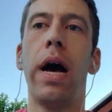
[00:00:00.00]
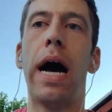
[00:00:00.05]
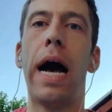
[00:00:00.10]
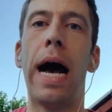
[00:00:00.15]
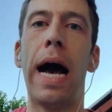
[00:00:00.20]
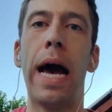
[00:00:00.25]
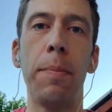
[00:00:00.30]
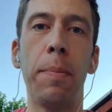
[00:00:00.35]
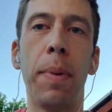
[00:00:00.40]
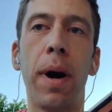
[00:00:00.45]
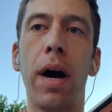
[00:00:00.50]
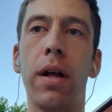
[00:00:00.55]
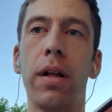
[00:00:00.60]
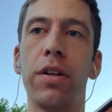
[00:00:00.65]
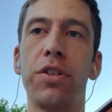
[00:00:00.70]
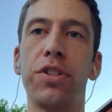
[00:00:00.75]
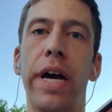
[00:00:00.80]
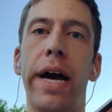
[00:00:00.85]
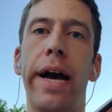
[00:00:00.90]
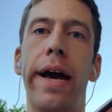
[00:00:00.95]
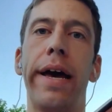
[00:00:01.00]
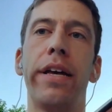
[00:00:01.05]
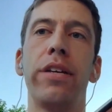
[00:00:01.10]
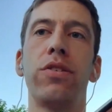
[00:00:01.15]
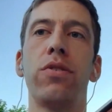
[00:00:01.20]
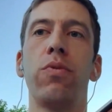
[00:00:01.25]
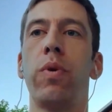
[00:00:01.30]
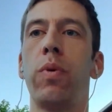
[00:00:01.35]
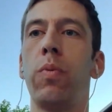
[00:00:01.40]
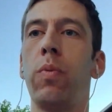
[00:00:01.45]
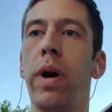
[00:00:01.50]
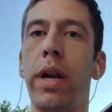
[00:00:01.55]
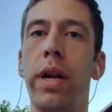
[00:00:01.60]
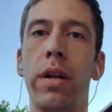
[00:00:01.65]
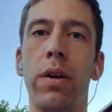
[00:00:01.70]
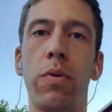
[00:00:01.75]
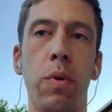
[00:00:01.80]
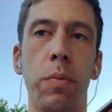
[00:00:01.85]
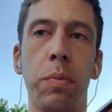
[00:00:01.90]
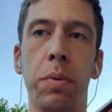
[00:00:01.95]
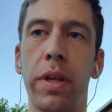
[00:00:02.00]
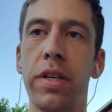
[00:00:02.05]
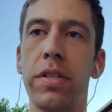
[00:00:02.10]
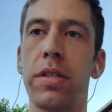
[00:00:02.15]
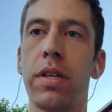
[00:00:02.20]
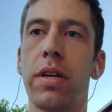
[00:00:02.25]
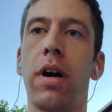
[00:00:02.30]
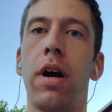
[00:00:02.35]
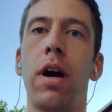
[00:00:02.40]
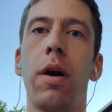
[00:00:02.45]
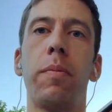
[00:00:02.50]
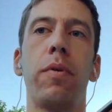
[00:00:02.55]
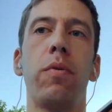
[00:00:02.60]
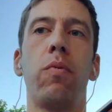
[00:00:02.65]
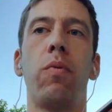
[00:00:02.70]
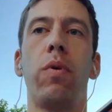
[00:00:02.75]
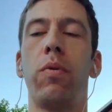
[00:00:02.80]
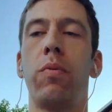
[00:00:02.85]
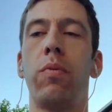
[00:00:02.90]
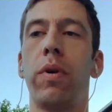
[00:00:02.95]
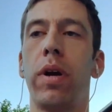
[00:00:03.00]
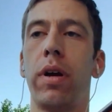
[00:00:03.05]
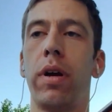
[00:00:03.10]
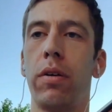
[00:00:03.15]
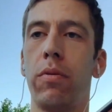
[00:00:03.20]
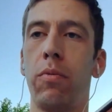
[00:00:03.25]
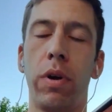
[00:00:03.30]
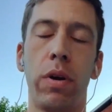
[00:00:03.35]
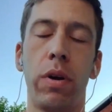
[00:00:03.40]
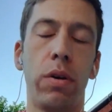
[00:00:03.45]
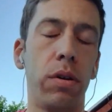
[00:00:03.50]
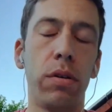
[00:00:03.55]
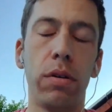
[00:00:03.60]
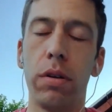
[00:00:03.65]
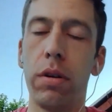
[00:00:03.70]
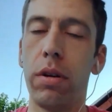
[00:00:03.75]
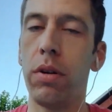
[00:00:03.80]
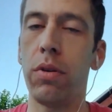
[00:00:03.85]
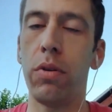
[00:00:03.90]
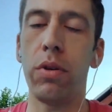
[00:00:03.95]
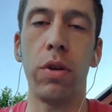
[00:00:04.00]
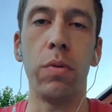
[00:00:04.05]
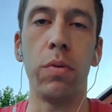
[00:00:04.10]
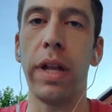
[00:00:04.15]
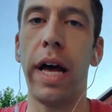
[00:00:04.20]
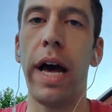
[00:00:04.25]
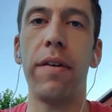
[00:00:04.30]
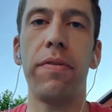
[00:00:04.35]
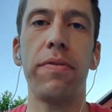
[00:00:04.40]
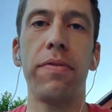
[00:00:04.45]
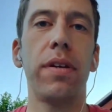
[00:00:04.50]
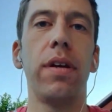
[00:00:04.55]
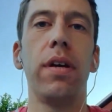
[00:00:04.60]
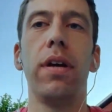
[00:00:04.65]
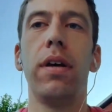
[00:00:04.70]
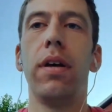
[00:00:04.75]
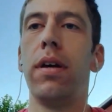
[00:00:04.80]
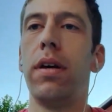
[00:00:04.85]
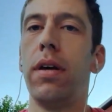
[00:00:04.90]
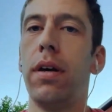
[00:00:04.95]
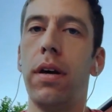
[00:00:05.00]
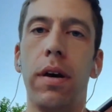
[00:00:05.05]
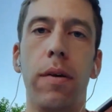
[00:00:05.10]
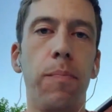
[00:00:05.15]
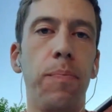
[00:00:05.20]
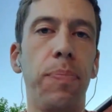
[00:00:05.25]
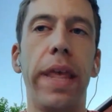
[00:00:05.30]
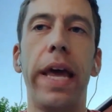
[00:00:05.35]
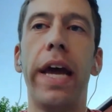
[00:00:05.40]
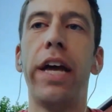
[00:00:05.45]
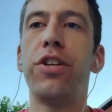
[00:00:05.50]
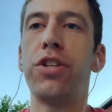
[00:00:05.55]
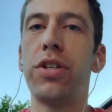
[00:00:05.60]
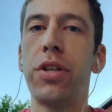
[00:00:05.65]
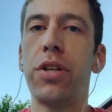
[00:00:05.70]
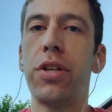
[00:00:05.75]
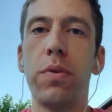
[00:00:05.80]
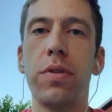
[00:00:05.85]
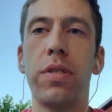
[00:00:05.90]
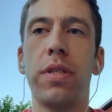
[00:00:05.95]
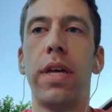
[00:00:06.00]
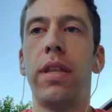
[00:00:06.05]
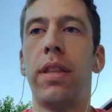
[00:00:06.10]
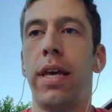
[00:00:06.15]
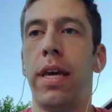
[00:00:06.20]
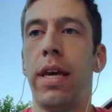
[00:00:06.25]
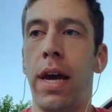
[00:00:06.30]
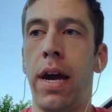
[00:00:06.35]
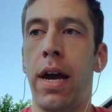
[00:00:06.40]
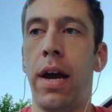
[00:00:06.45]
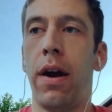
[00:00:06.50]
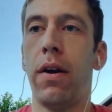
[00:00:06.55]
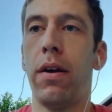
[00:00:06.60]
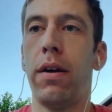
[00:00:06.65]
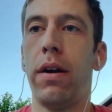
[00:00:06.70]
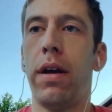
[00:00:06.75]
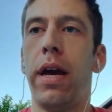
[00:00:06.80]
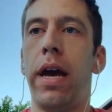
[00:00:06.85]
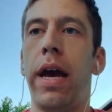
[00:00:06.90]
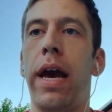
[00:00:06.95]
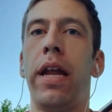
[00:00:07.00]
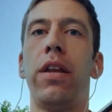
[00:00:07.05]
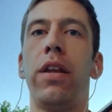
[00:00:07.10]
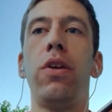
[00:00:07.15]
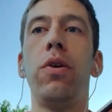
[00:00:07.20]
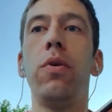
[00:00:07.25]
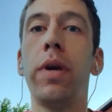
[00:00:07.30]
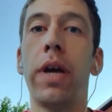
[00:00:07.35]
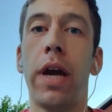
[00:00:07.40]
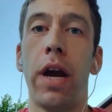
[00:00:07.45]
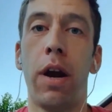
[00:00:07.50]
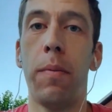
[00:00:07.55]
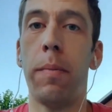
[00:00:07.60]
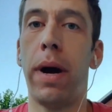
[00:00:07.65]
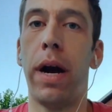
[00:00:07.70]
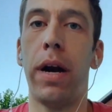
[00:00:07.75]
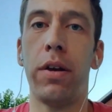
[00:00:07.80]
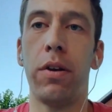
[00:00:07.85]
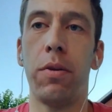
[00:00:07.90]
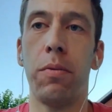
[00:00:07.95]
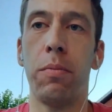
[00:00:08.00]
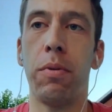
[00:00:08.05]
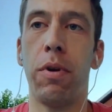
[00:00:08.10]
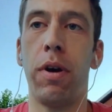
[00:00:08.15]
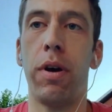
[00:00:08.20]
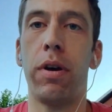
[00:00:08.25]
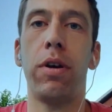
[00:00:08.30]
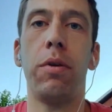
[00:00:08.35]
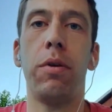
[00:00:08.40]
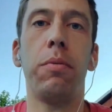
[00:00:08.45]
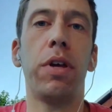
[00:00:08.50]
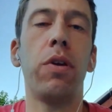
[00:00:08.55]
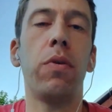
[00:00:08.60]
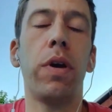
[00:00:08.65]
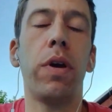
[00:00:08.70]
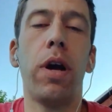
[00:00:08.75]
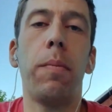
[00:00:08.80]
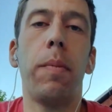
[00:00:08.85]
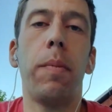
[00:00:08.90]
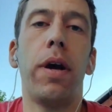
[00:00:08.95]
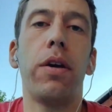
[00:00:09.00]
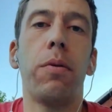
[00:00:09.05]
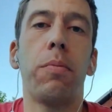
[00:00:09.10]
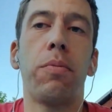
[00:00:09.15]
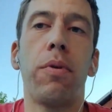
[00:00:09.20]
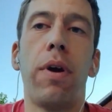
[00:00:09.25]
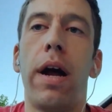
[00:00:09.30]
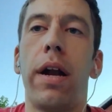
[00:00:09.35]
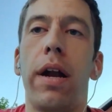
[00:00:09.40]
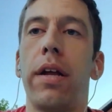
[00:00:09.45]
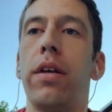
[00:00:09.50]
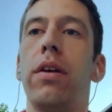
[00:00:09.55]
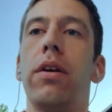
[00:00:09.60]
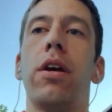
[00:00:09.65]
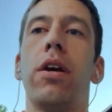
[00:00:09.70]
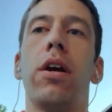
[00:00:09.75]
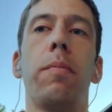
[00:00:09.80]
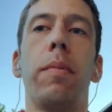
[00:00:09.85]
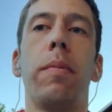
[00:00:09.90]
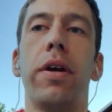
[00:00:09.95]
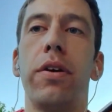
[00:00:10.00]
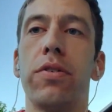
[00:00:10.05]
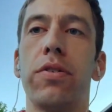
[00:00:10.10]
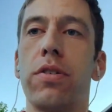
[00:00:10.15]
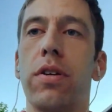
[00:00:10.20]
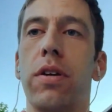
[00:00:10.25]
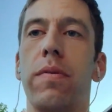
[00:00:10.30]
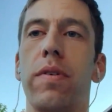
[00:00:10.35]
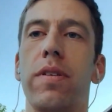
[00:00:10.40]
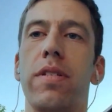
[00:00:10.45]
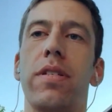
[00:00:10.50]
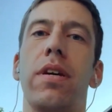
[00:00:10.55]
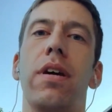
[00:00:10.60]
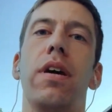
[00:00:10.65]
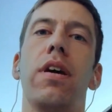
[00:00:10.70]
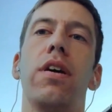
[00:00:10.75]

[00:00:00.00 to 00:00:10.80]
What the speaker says: I apologize. We went in and replaced the carpet when you left. It shows that they care, and you care about your book. You care about your product. You care about your service.